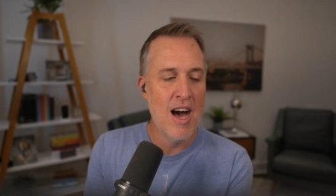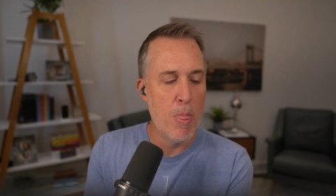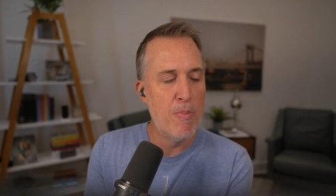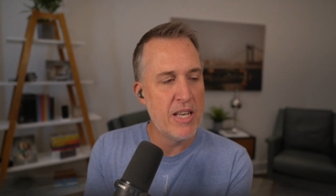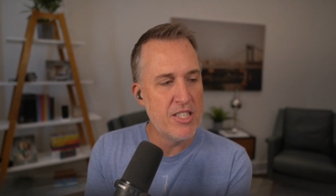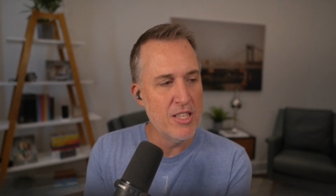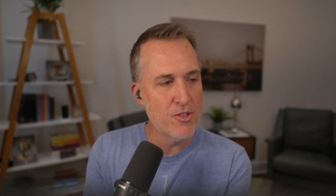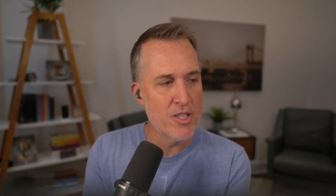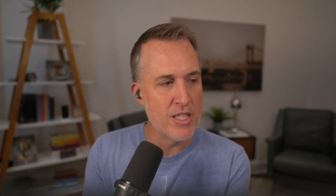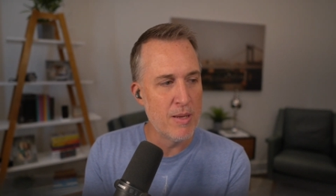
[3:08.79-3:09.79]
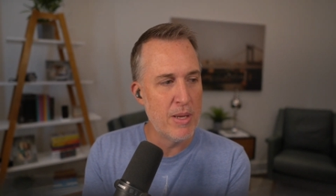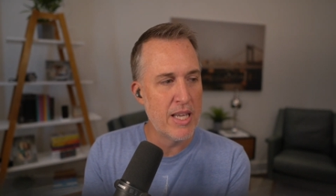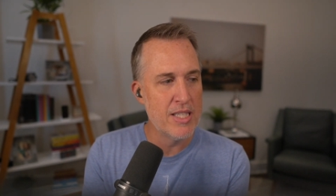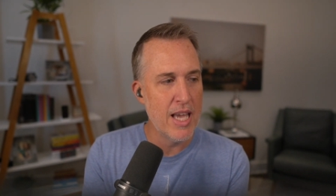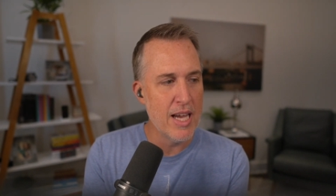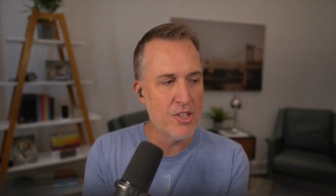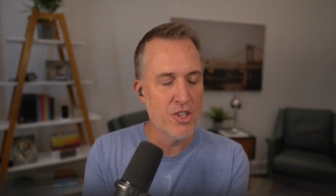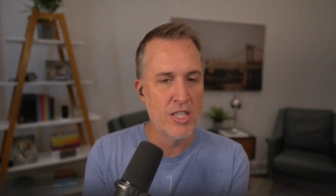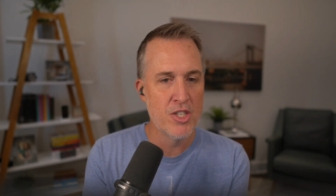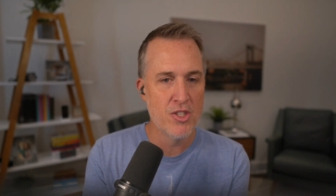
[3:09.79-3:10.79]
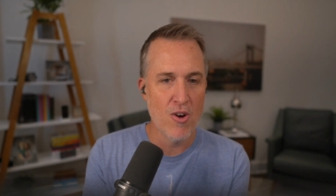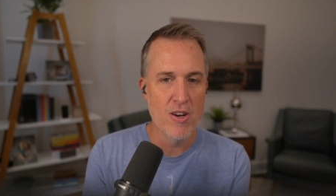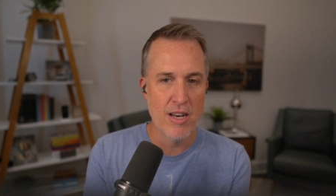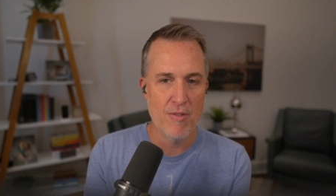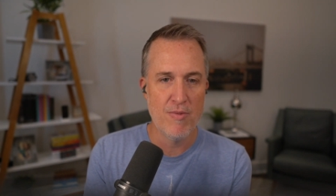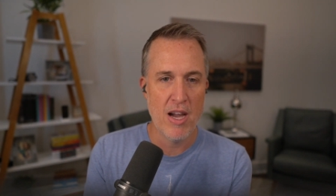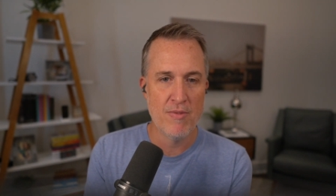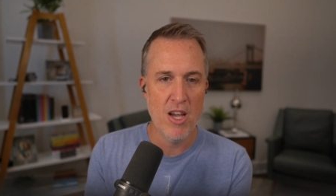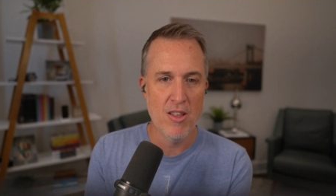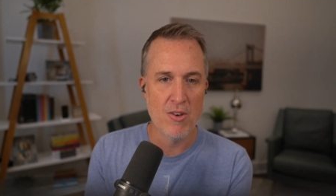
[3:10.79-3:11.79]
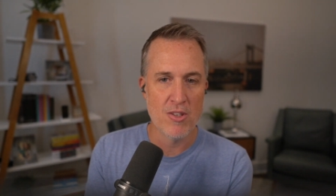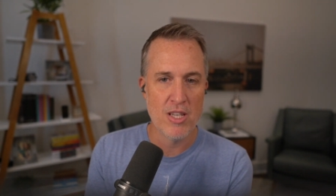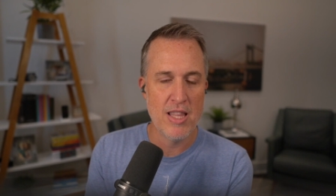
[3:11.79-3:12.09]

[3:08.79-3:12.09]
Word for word: But it's interesting because they actually started at $5.